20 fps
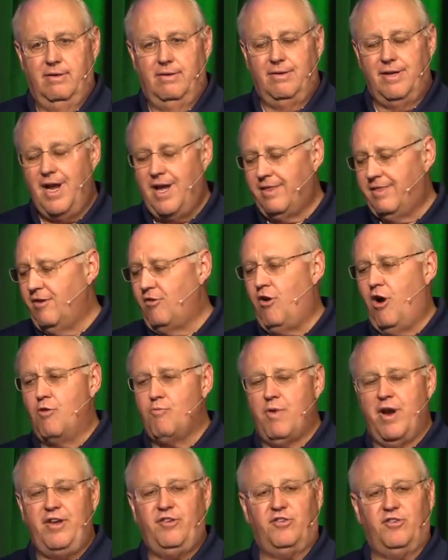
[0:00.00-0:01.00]
Yeah, there are
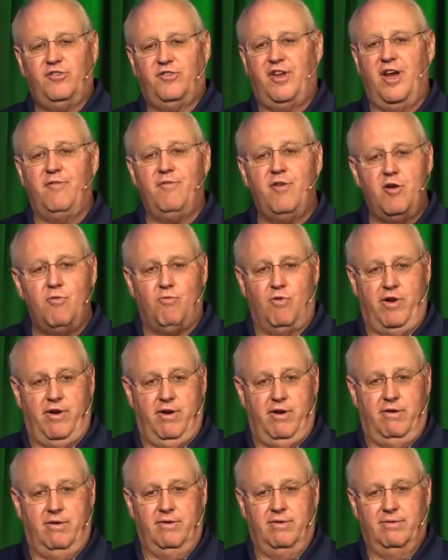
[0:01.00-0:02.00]
racists
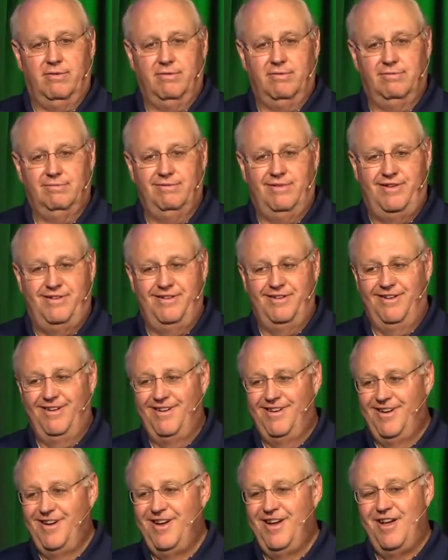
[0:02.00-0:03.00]
everywhere.
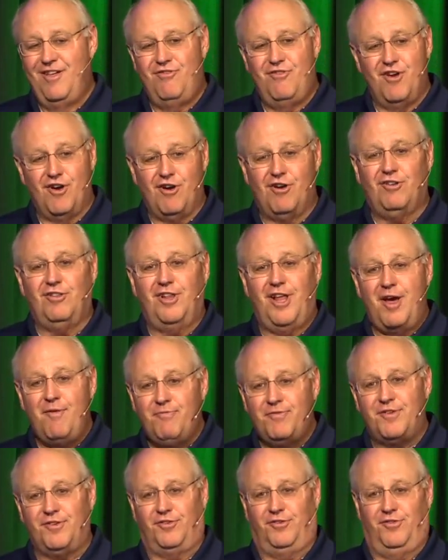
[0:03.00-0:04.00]
There are
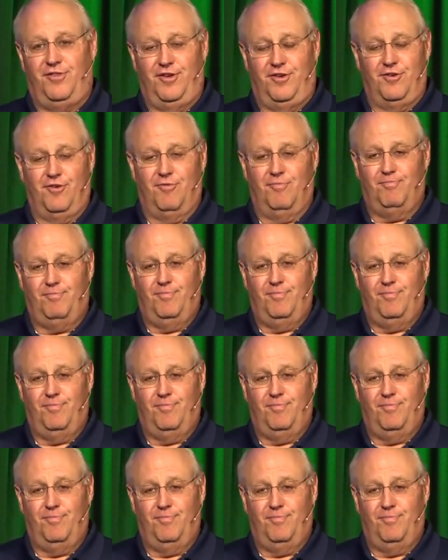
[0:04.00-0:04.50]
leftists that are